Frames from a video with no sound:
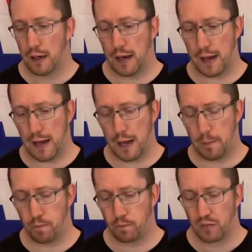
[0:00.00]

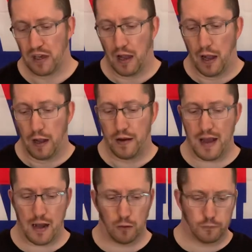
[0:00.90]

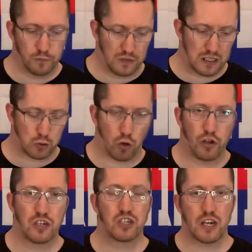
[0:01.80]
Now this one
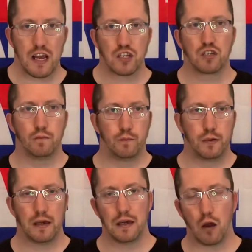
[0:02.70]
is yet to
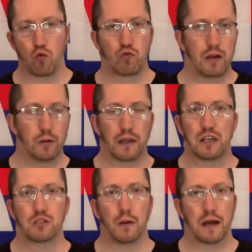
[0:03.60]
be
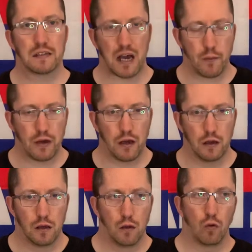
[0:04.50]
re-released by
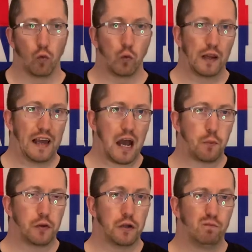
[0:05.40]
Tamiya. Will it
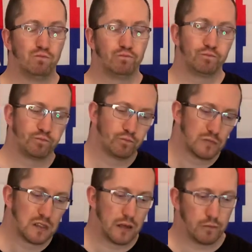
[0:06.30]
happen?
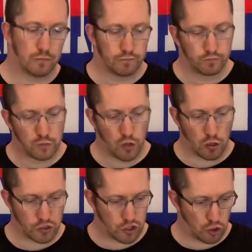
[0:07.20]

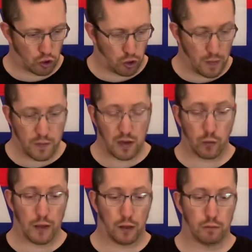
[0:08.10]
Not sure. Maybe it
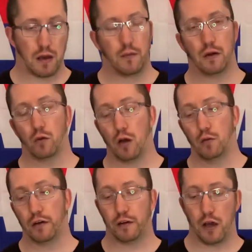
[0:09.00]
will, maybe it
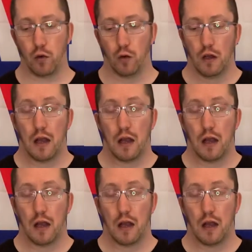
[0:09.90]
won't, I don't know.